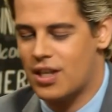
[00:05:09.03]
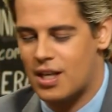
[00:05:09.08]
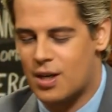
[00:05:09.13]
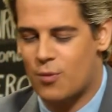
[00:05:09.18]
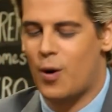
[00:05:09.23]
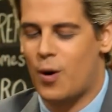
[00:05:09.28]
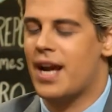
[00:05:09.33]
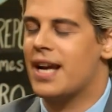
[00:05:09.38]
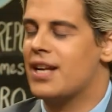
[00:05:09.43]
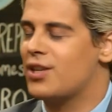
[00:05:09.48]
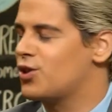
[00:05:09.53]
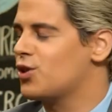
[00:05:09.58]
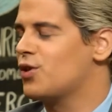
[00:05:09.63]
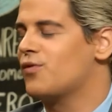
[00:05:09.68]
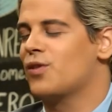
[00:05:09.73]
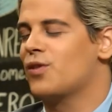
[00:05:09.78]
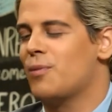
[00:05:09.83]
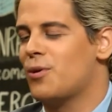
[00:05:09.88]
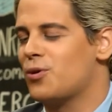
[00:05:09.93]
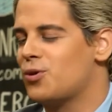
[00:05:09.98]
in a way, it's sort of
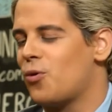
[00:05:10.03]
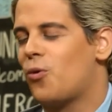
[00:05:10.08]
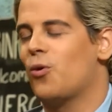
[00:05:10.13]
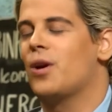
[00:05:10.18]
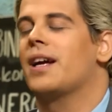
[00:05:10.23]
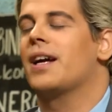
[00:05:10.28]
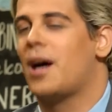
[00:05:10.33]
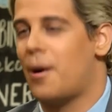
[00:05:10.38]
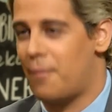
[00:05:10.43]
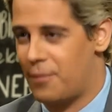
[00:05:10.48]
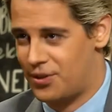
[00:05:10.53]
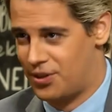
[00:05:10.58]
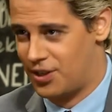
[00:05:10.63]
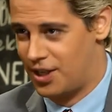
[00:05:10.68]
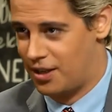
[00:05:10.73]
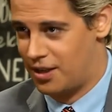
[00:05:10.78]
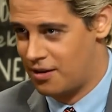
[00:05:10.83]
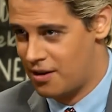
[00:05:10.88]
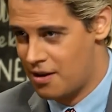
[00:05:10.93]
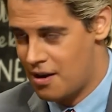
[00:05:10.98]
the most all
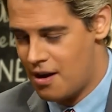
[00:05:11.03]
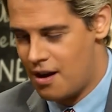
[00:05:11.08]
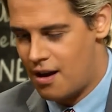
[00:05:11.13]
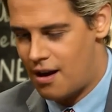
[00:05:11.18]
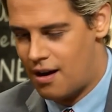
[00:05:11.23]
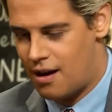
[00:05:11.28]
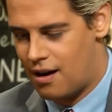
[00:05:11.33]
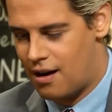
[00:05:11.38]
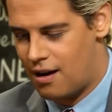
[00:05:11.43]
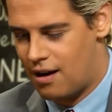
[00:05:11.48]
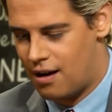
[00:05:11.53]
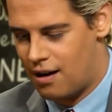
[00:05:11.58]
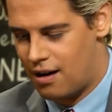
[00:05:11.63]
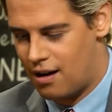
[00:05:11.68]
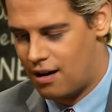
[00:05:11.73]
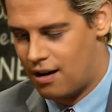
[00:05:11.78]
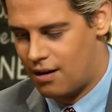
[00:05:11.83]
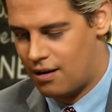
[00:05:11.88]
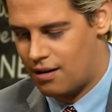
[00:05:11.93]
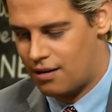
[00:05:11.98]
encompassing
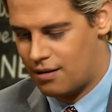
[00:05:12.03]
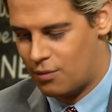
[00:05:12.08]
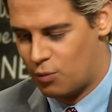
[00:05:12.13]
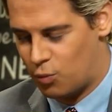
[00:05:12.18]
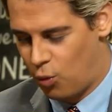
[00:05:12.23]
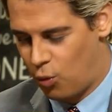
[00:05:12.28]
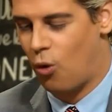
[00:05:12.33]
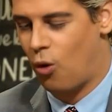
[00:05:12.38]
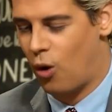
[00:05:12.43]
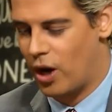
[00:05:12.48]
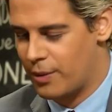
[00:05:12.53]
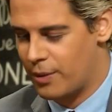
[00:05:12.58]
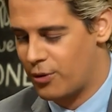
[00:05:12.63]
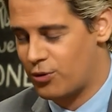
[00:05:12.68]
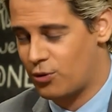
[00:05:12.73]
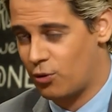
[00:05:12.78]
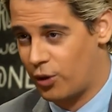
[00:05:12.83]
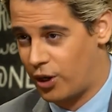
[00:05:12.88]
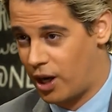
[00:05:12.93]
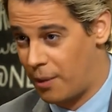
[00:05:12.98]
uh, war and the
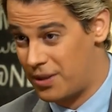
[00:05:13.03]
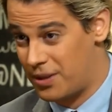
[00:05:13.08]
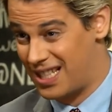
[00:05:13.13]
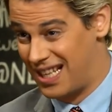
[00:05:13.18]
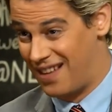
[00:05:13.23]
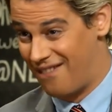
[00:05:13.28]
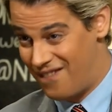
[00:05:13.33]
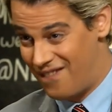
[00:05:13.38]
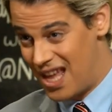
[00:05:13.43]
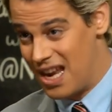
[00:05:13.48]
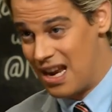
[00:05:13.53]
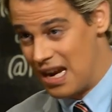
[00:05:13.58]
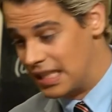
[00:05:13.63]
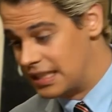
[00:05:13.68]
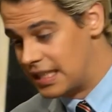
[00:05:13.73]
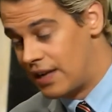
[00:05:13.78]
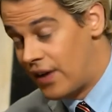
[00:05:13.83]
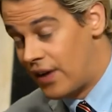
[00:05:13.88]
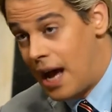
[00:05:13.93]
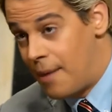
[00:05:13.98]
most all encompassing event
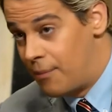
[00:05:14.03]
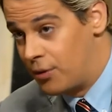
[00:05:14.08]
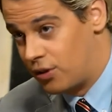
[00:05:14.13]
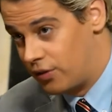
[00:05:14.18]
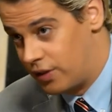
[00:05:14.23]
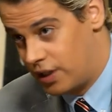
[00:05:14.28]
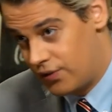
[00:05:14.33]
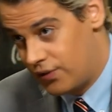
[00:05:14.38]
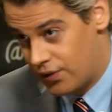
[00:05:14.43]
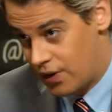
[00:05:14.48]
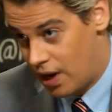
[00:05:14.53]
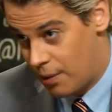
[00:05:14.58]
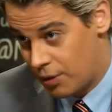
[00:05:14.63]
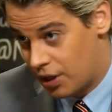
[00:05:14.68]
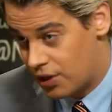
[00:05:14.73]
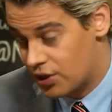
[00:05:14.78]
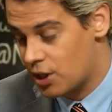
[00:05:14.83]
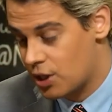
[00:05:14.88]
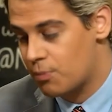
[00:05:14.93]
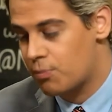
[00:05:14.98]
that's ever happened on the internet
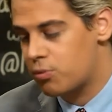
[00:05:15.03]
because yeah.